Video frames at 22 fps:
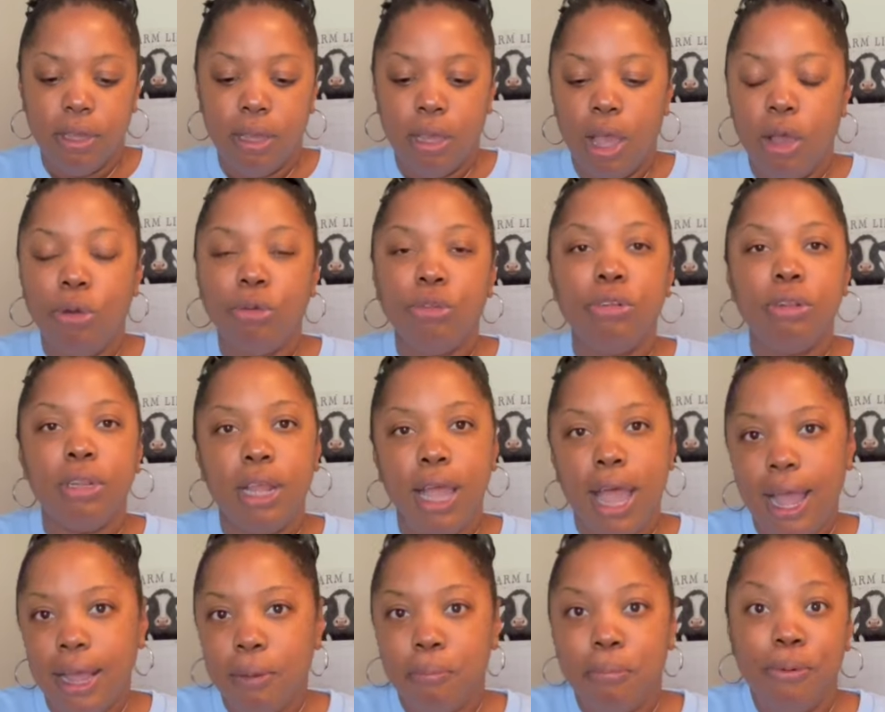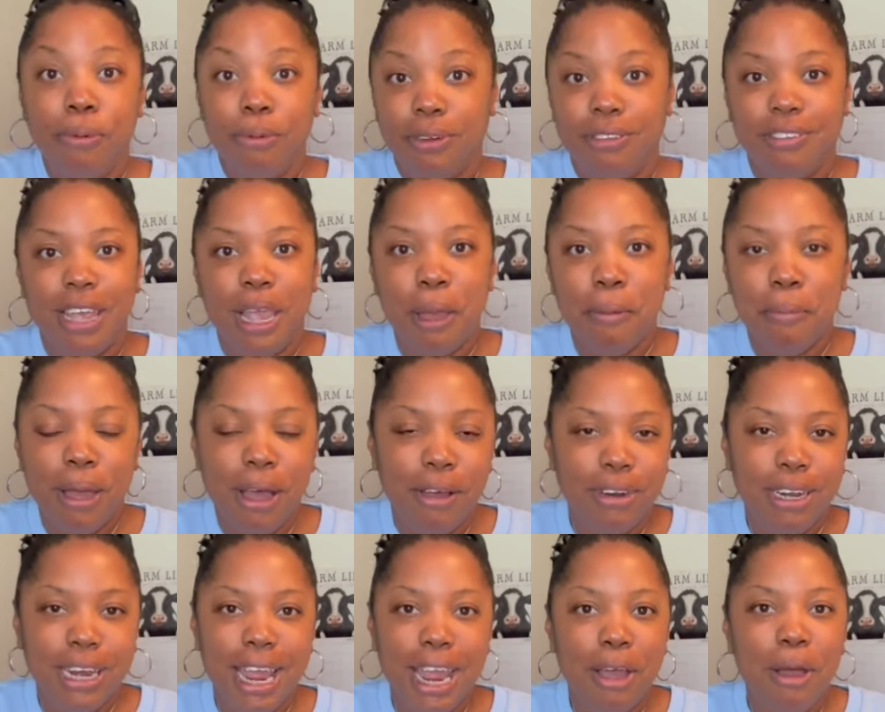Oh, I can pull the tab out
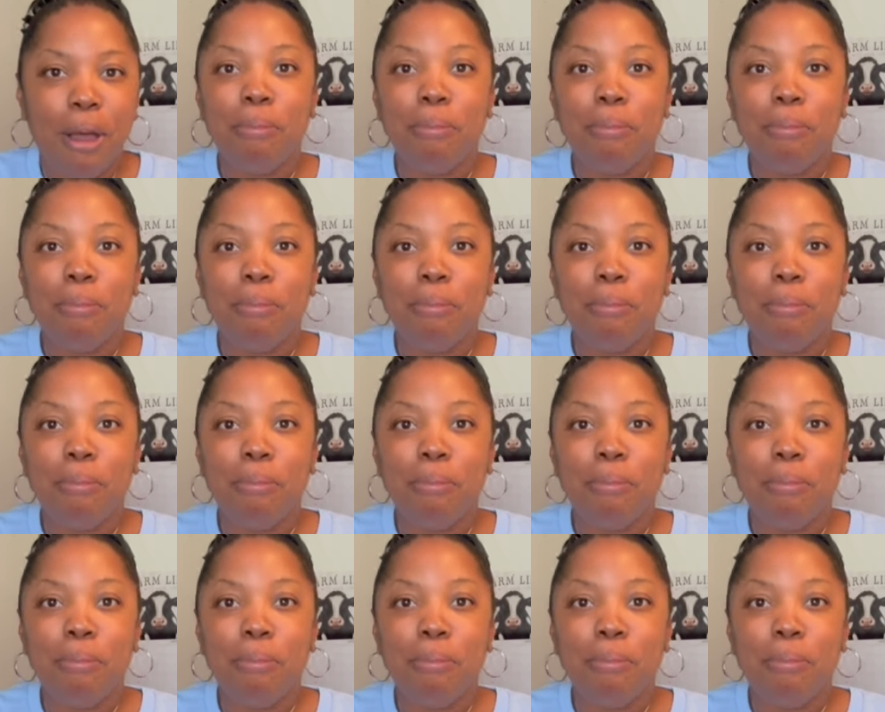now.